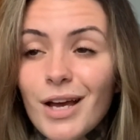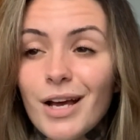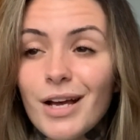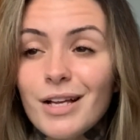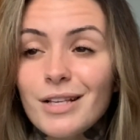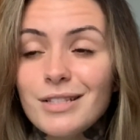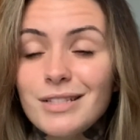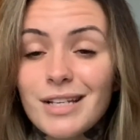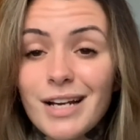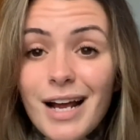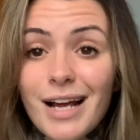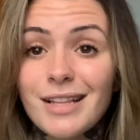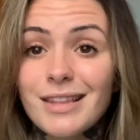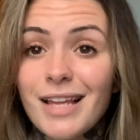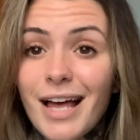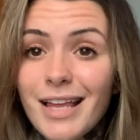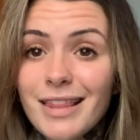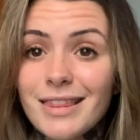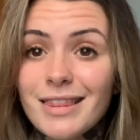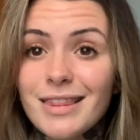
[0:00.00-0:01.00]
Did I
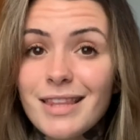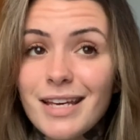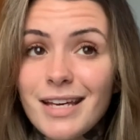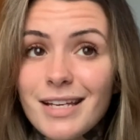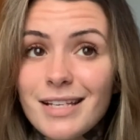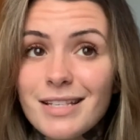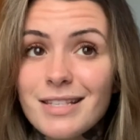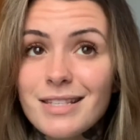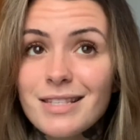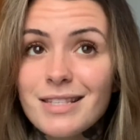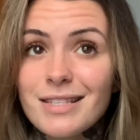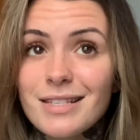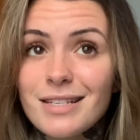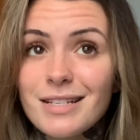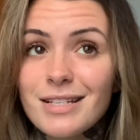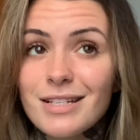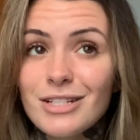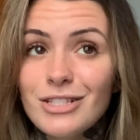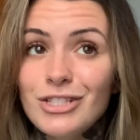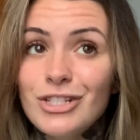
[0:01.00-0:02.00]
let this
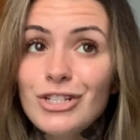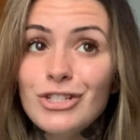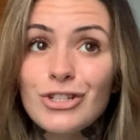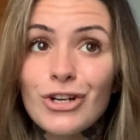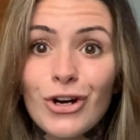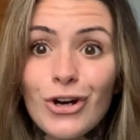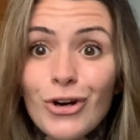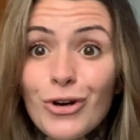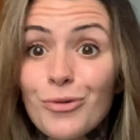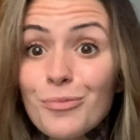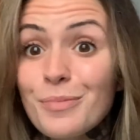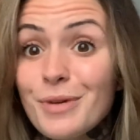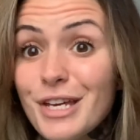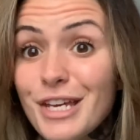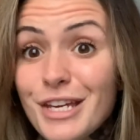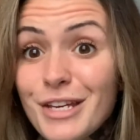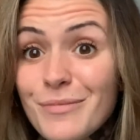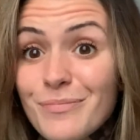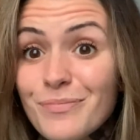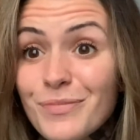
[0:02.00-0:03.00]
deter
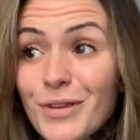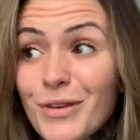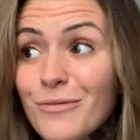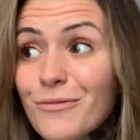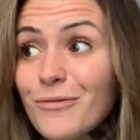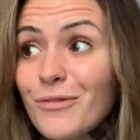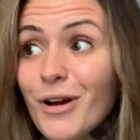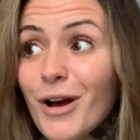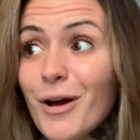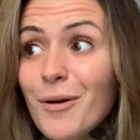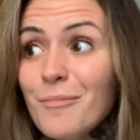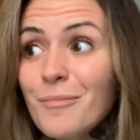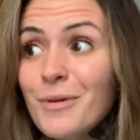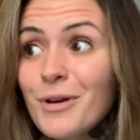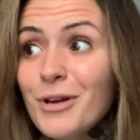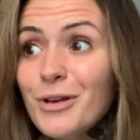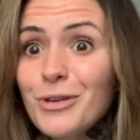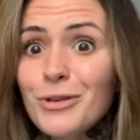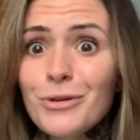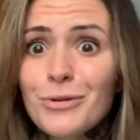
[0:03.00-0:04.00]
me from
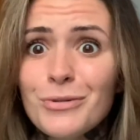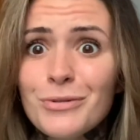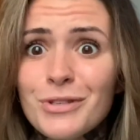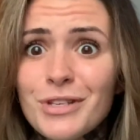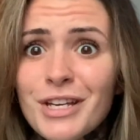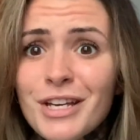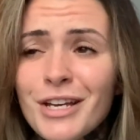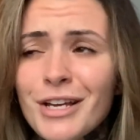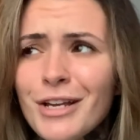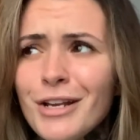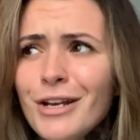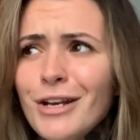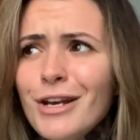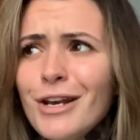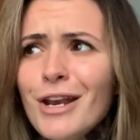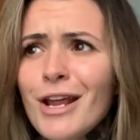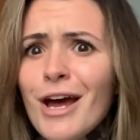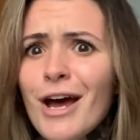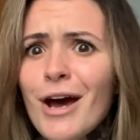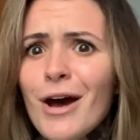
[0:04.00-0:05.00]
using?
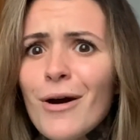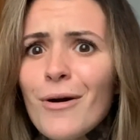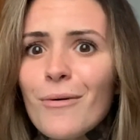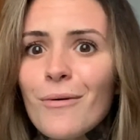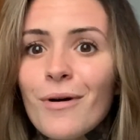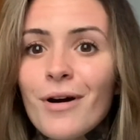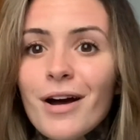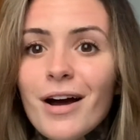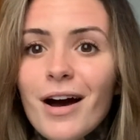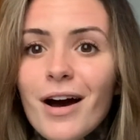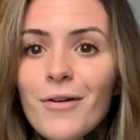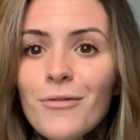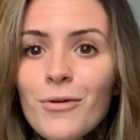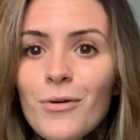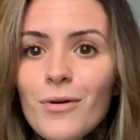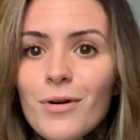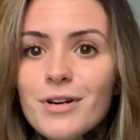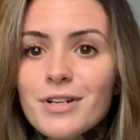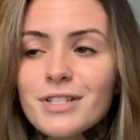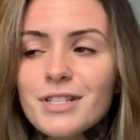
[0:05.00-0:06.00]
No, of
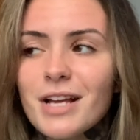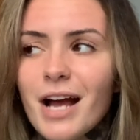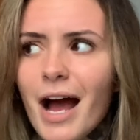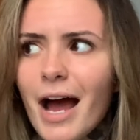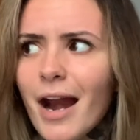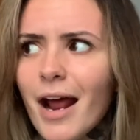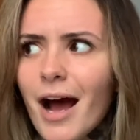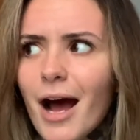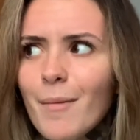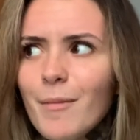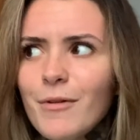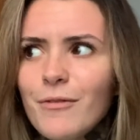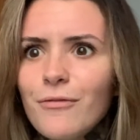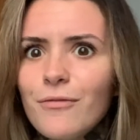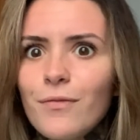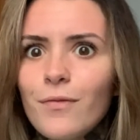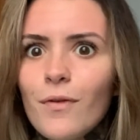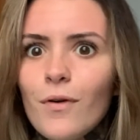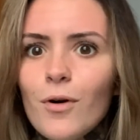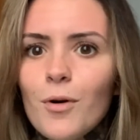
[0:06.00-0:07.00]
course not. I'm in
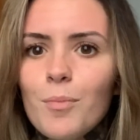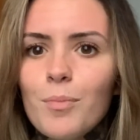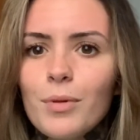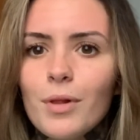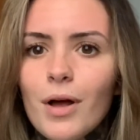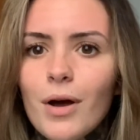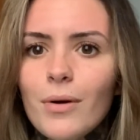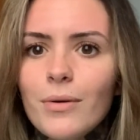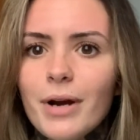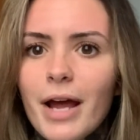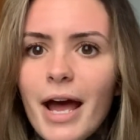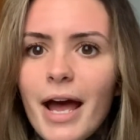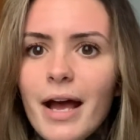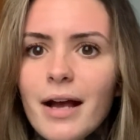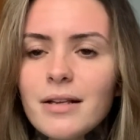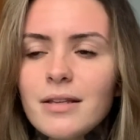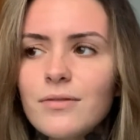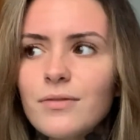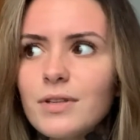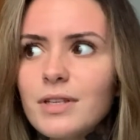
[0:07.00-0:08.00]
full-blown
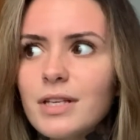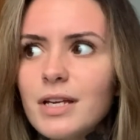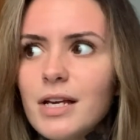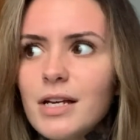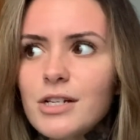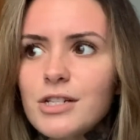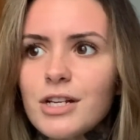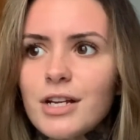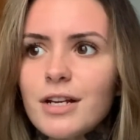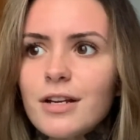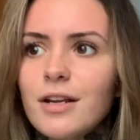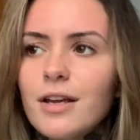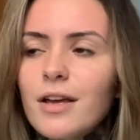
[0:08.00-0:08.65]
active addiction.